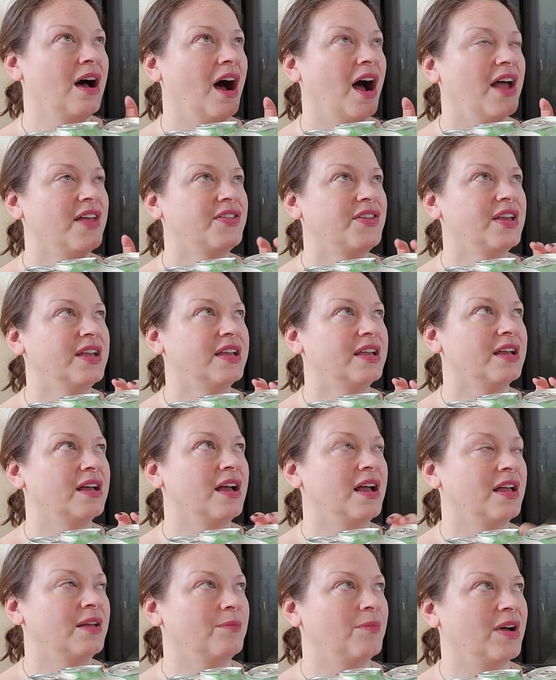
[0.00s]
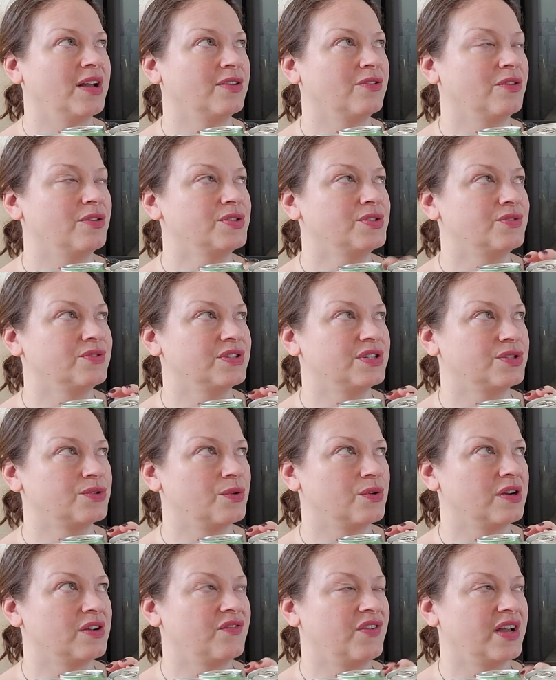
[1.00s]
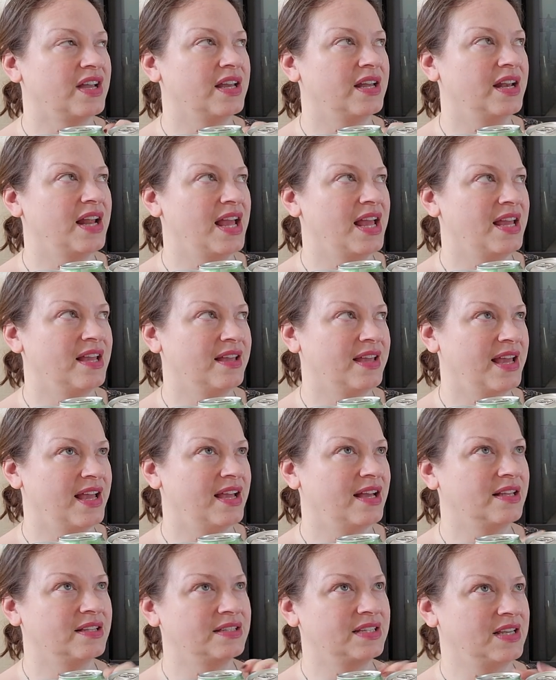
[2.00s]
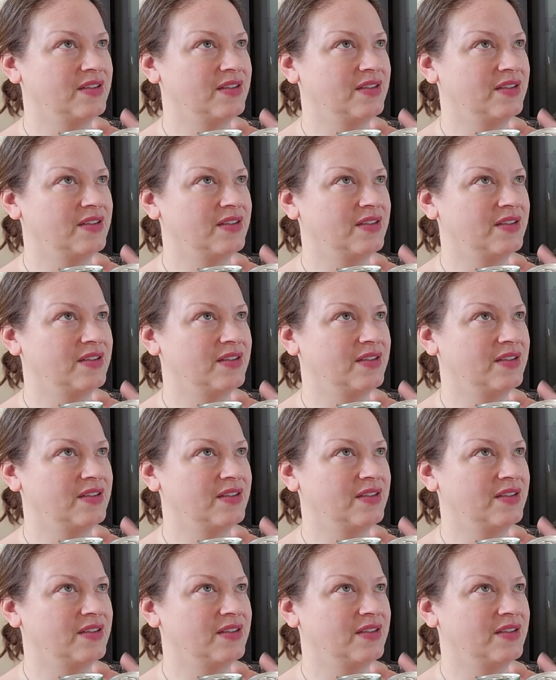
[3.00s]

I think at my grocery store, if I get 8 cans,